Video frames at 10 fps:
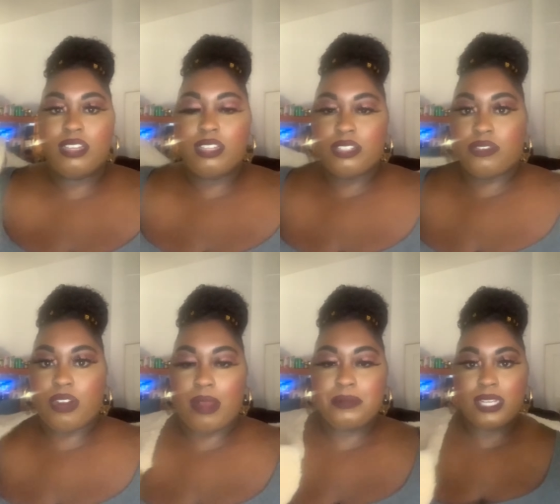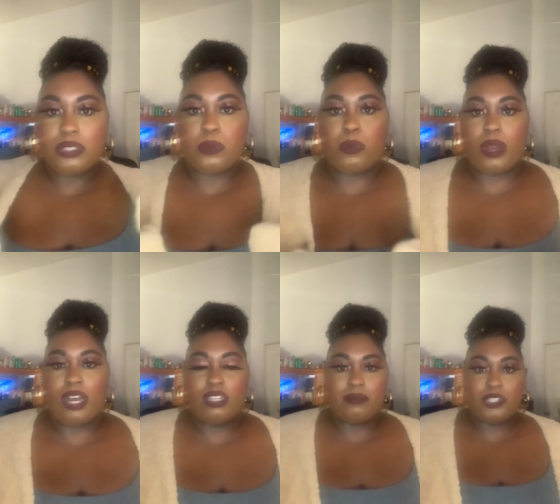it's cropped as
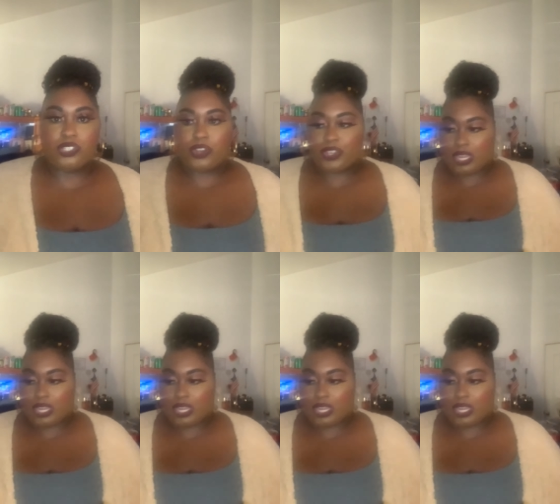well. Let me show you.